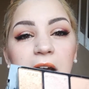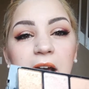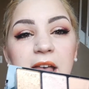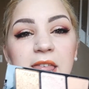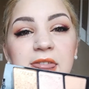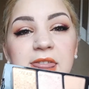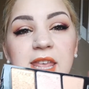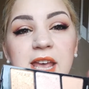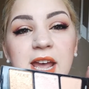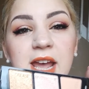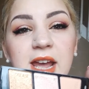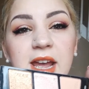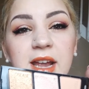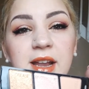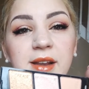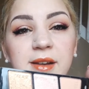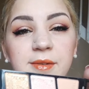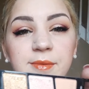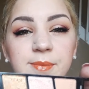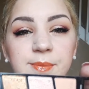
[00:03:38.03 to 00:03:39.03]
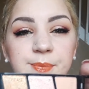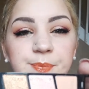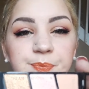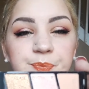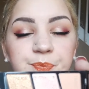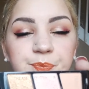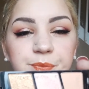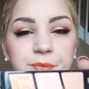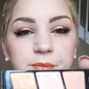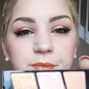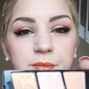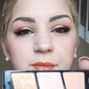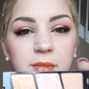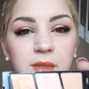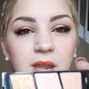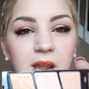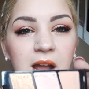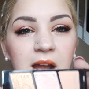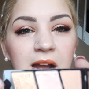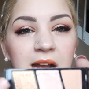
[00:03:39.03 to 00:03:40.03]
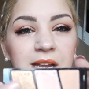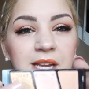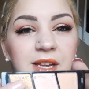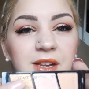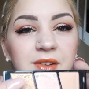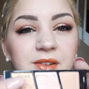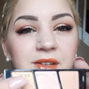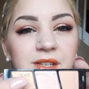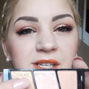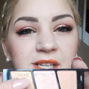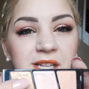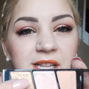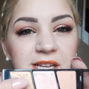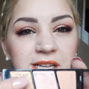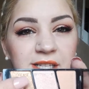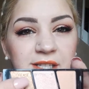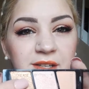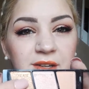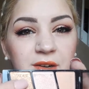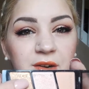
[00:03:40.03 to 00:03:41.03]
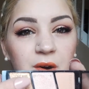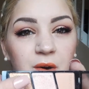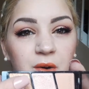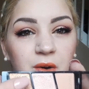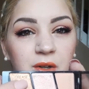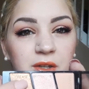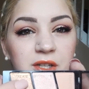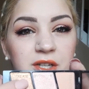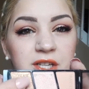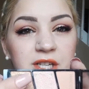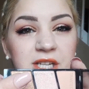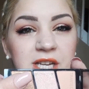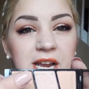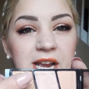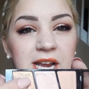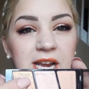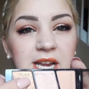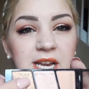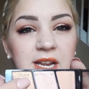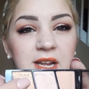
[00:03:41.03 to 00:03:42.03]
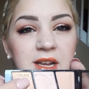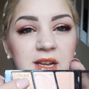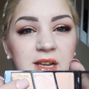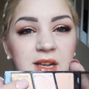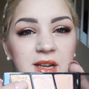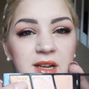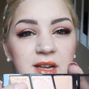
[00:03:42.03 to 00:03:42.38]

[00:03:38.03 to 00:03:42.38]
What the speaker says: And then I used this gold shade